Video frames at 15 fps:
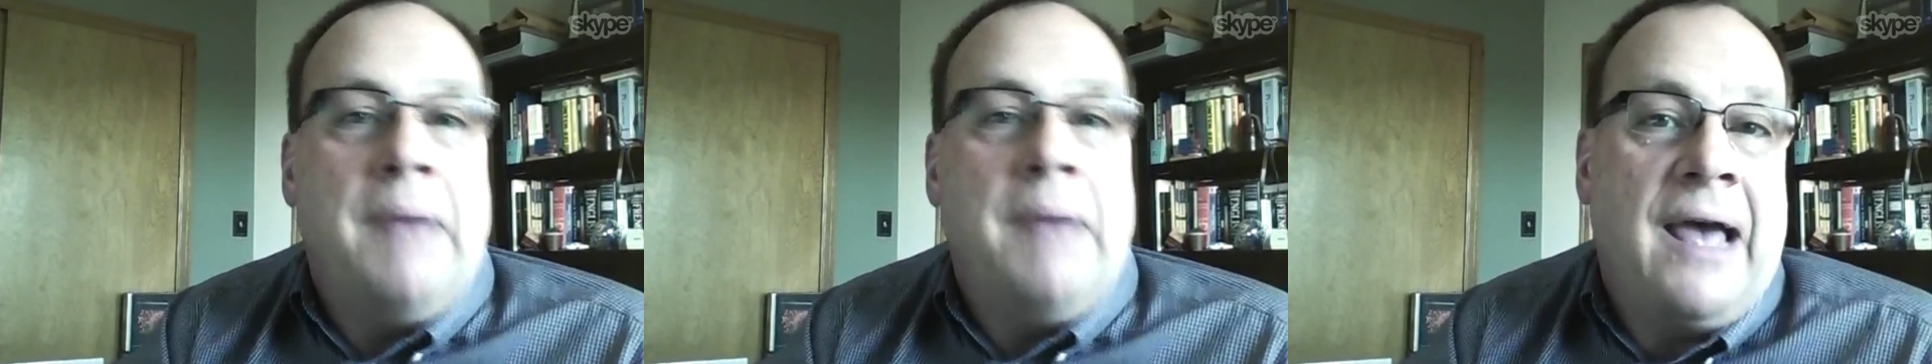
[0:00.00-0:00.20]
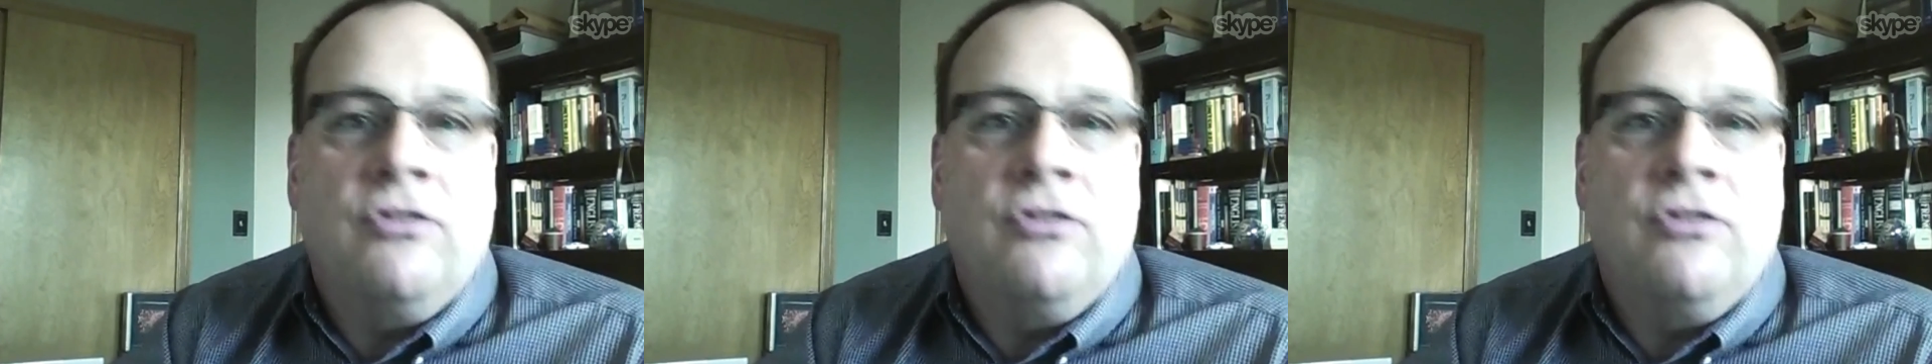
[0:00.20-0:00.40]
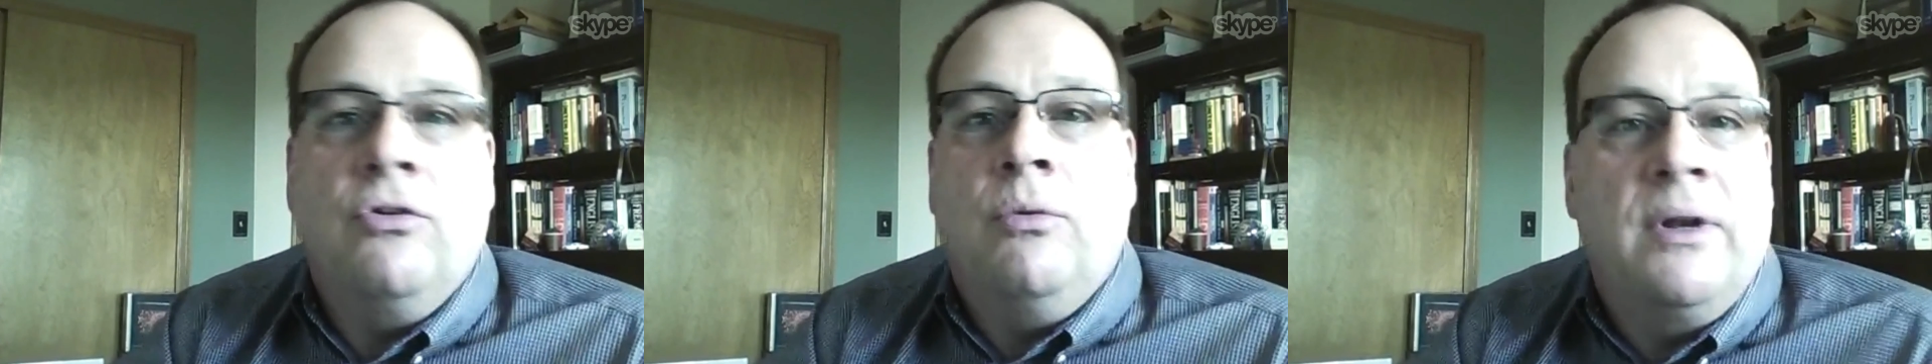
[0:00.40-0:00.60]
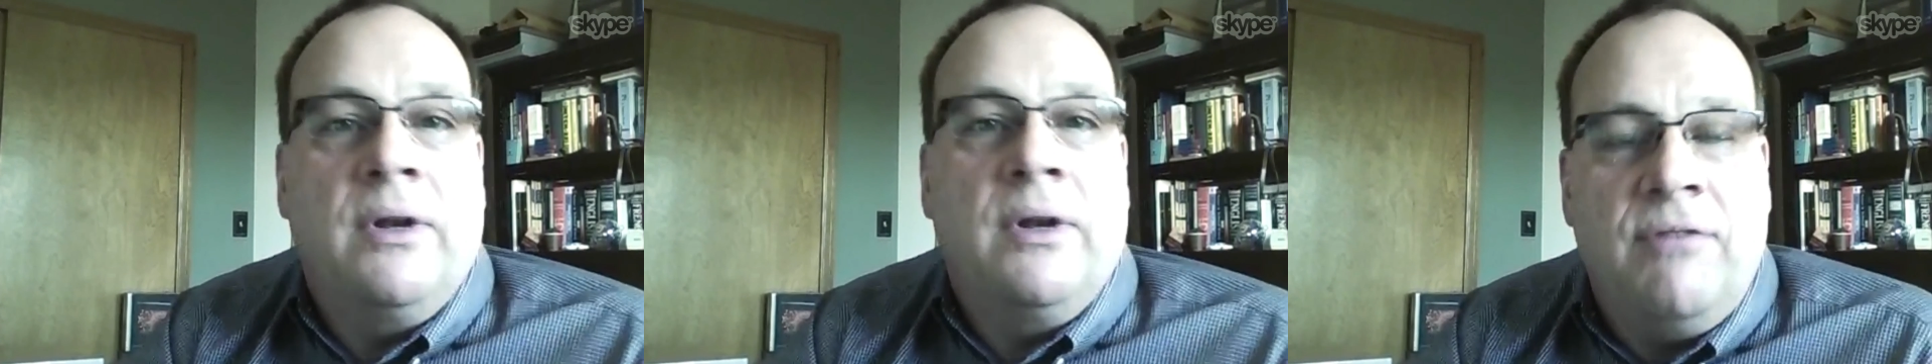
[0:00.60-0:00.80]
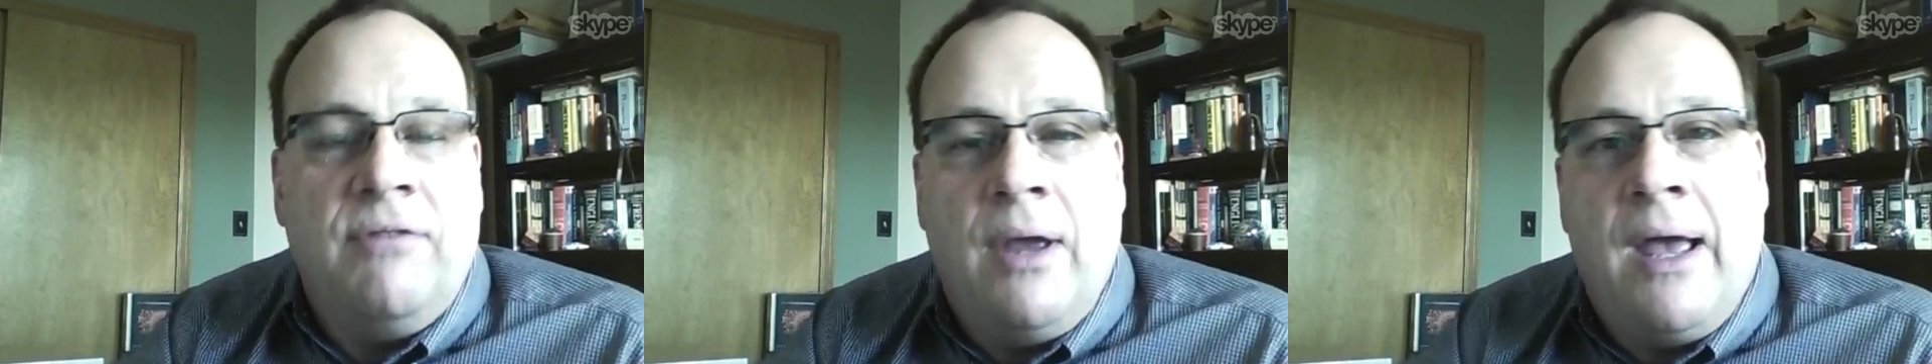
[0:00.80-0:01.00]
Macs or
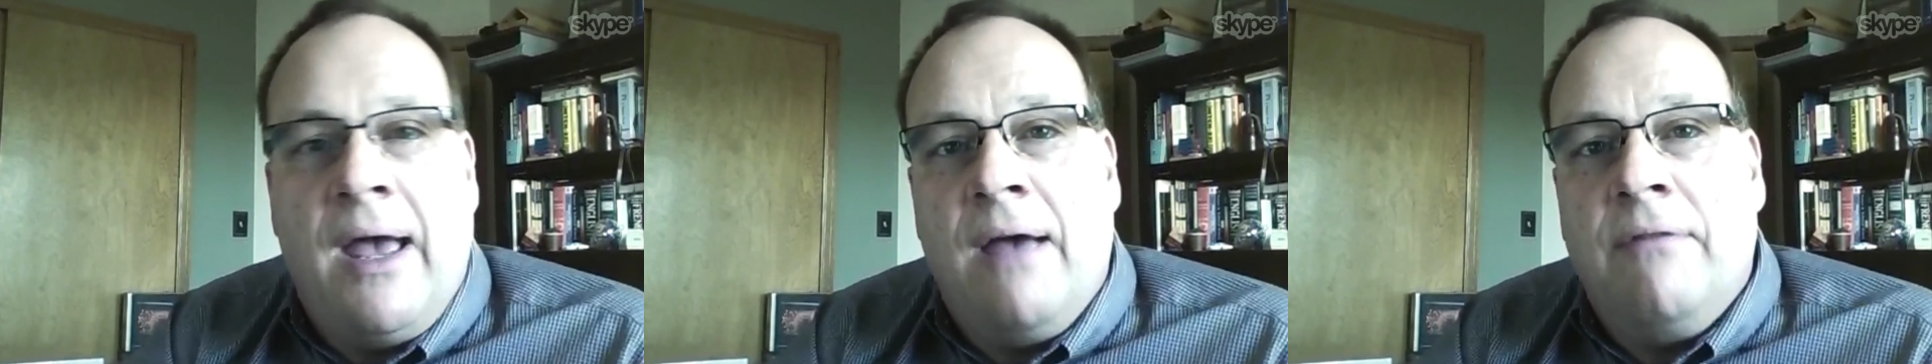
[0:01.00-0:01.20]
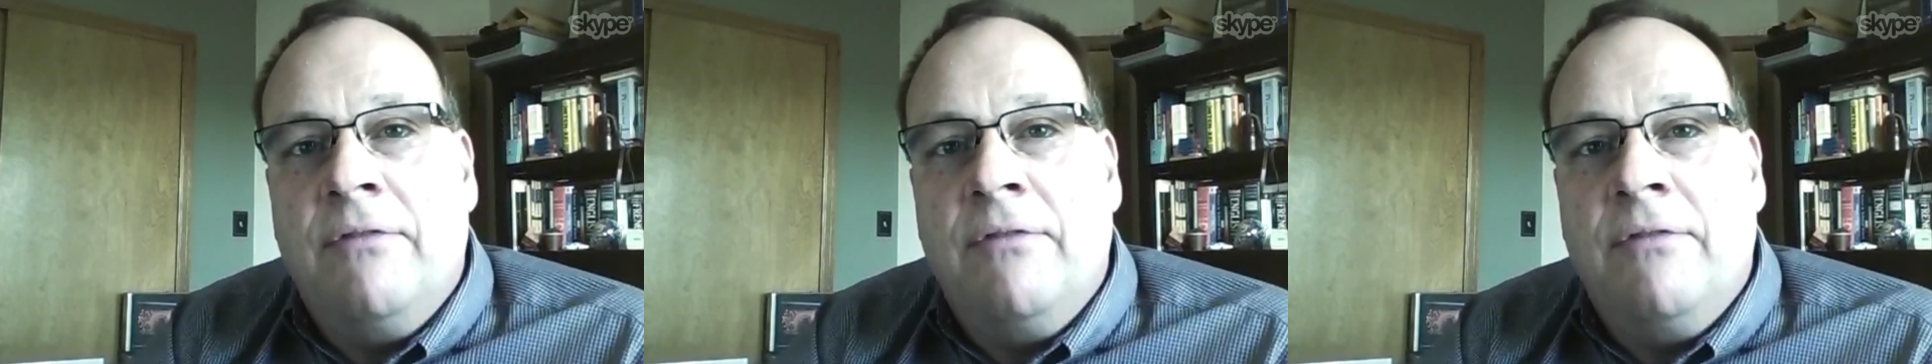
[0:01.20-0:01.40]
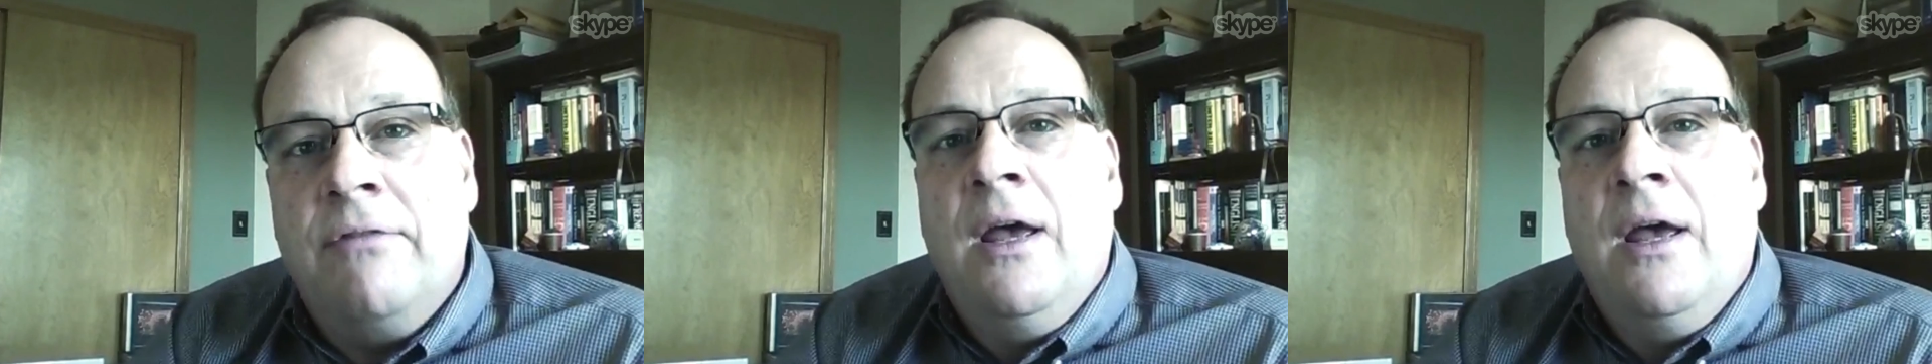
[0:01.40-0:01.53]
whatever you have.